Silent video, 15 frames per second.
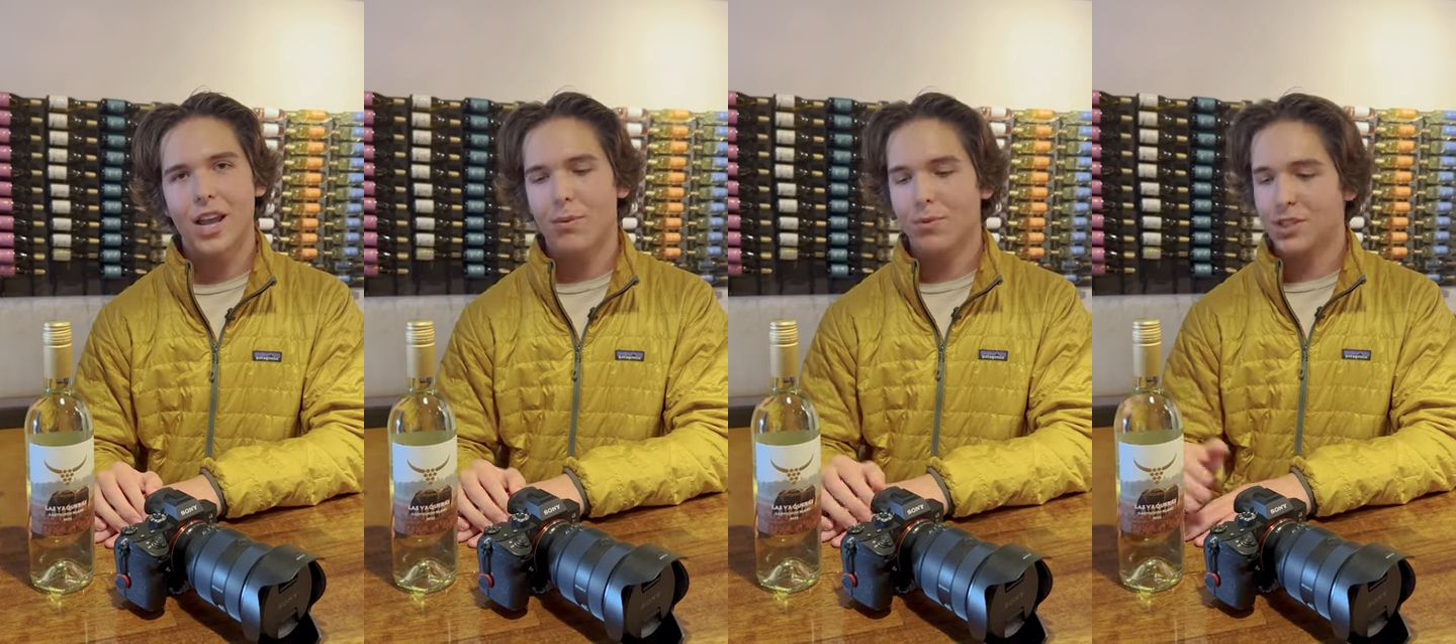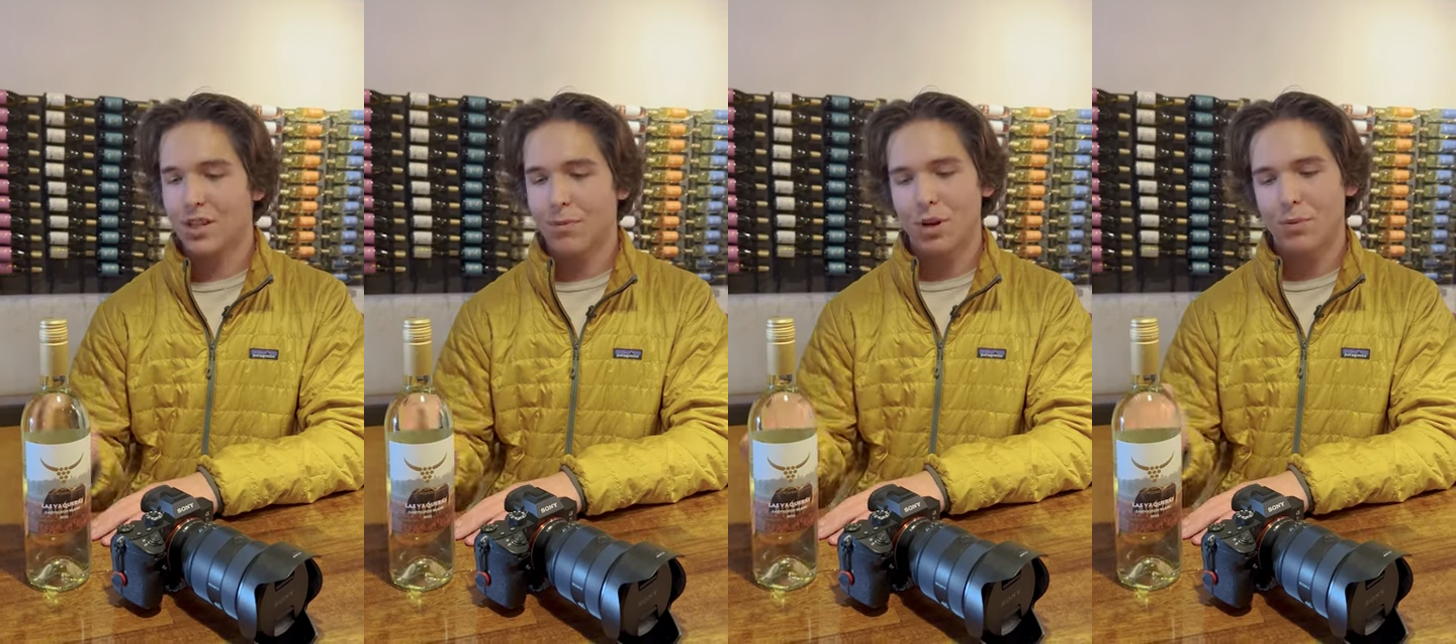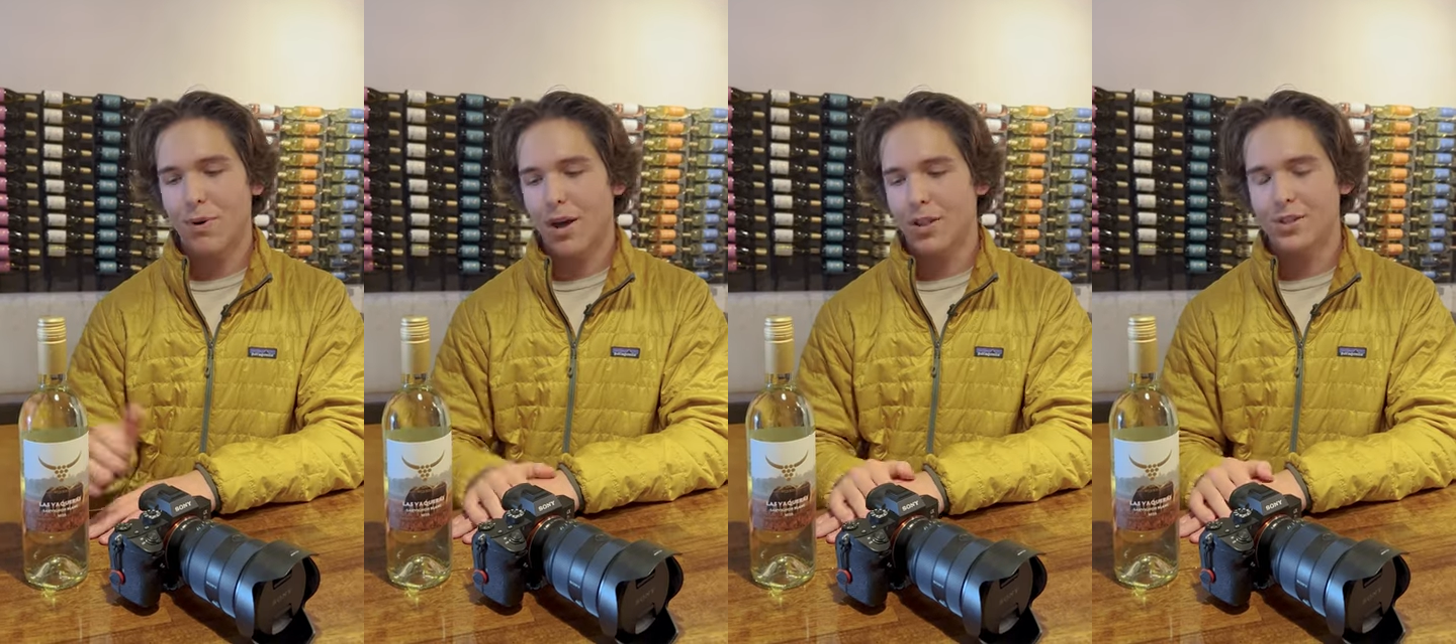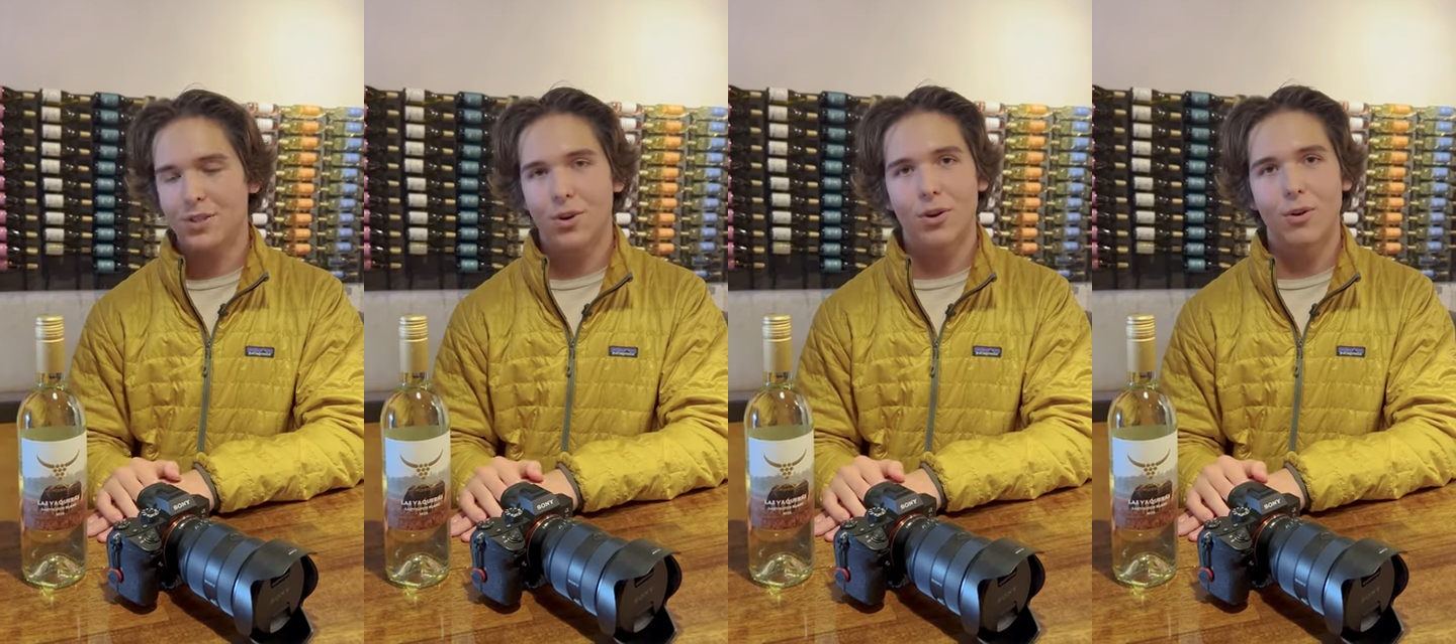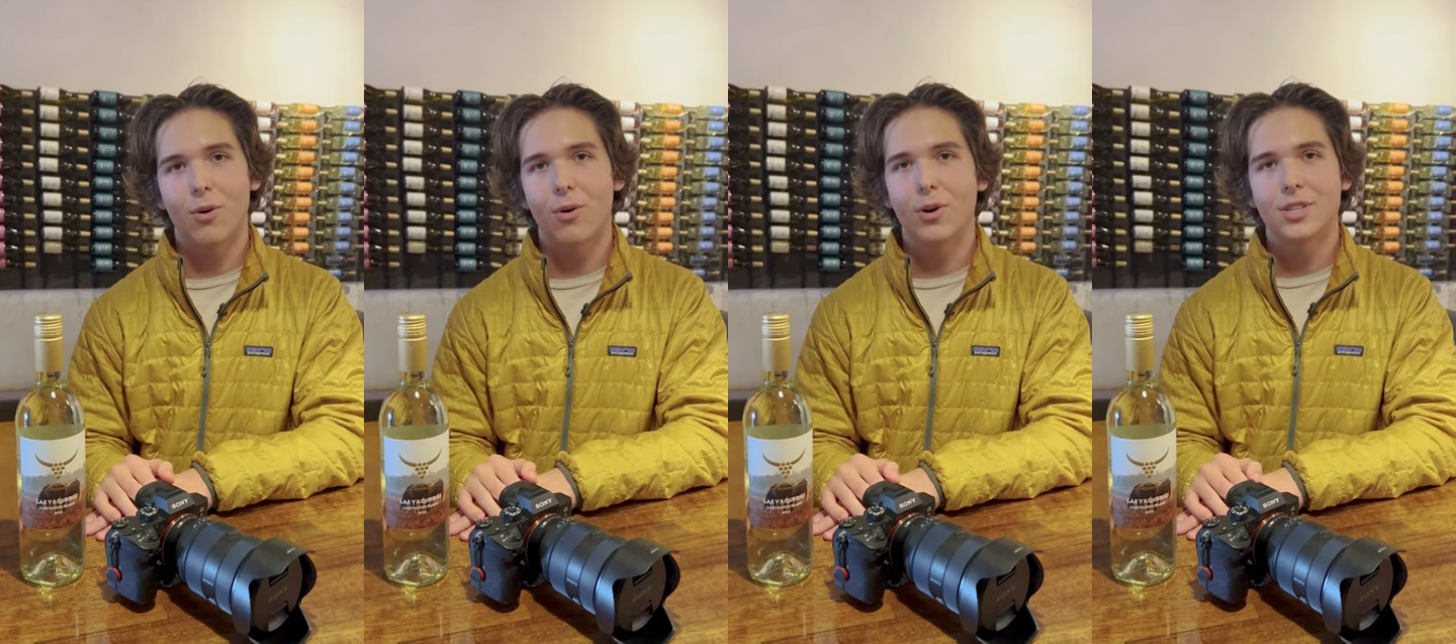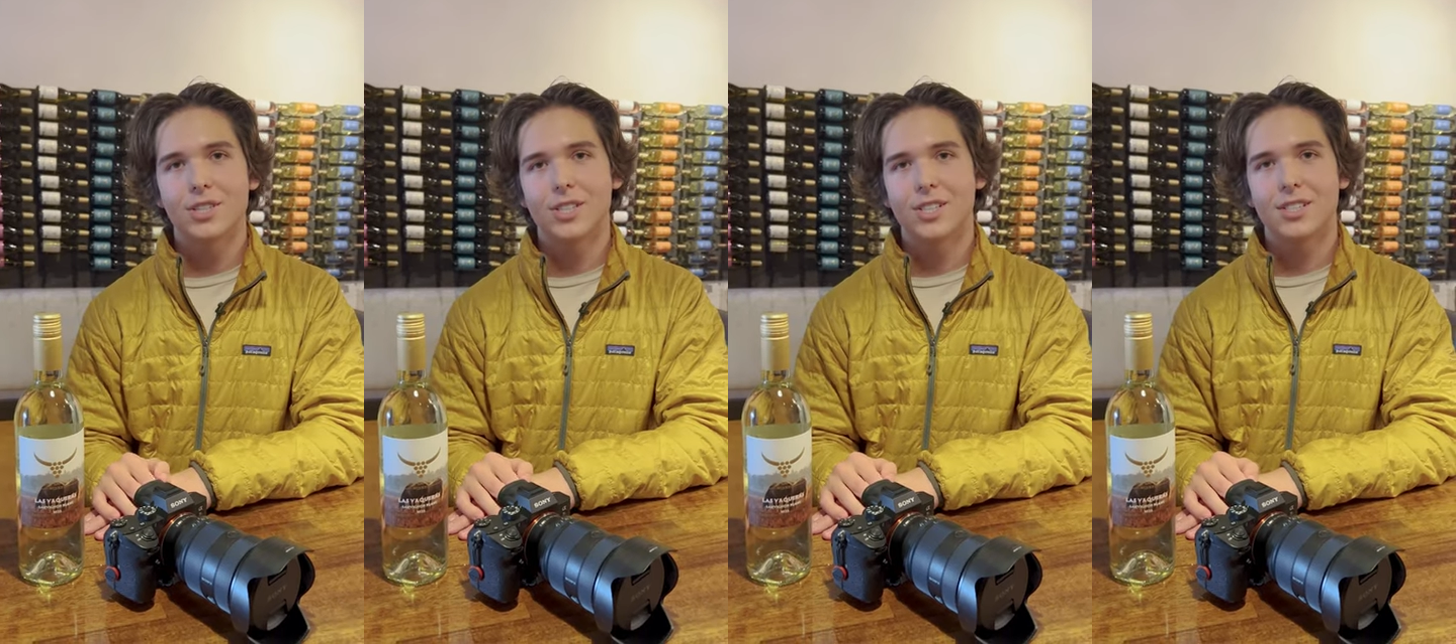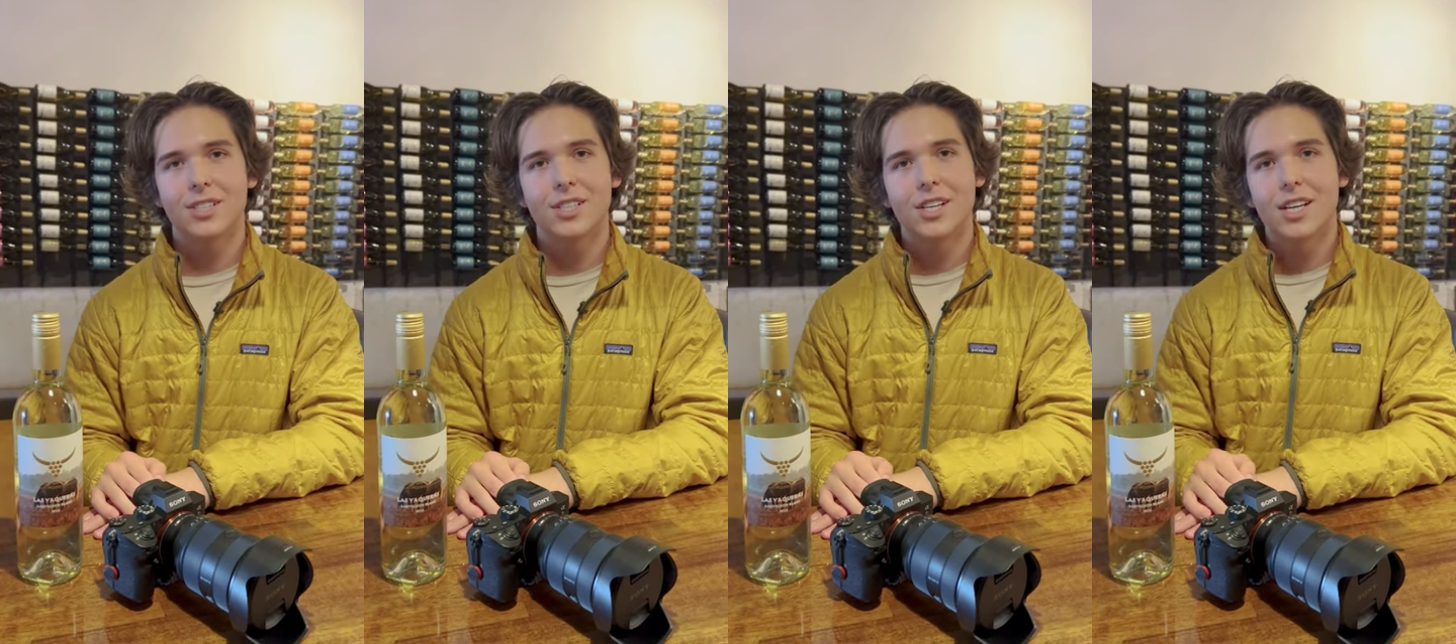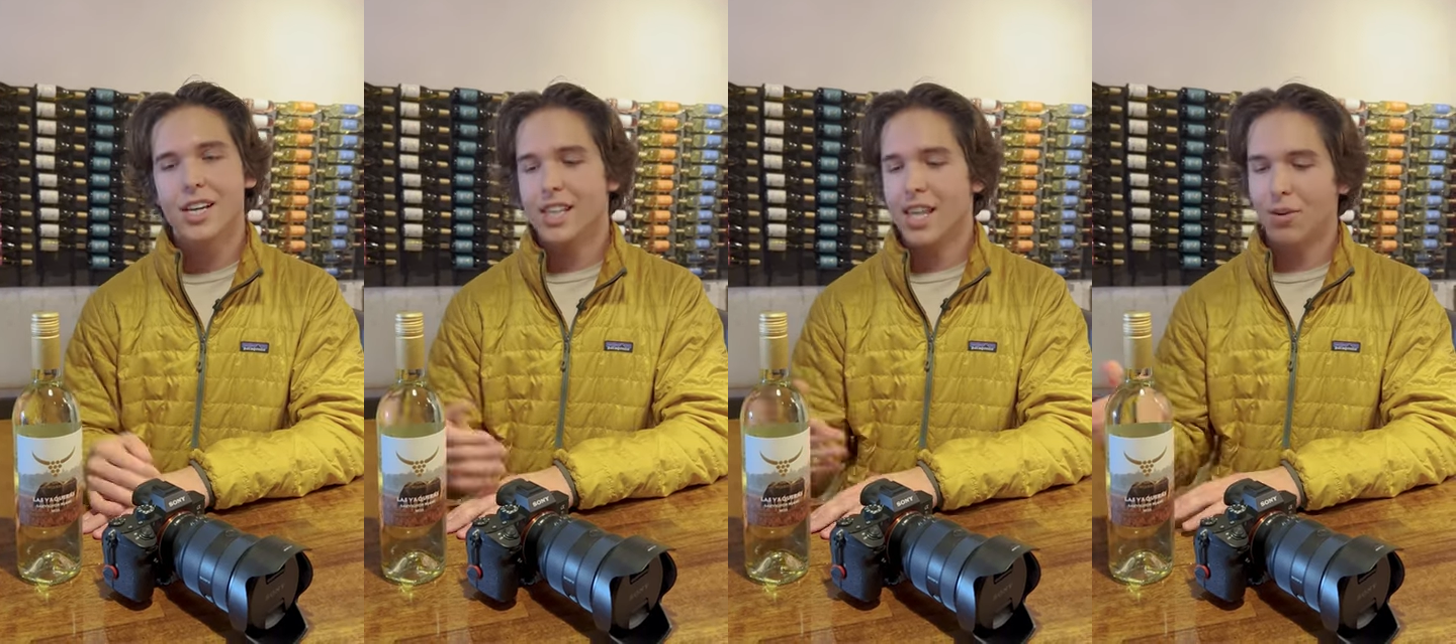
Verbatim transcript: and we stumbled upon this herd of horses. They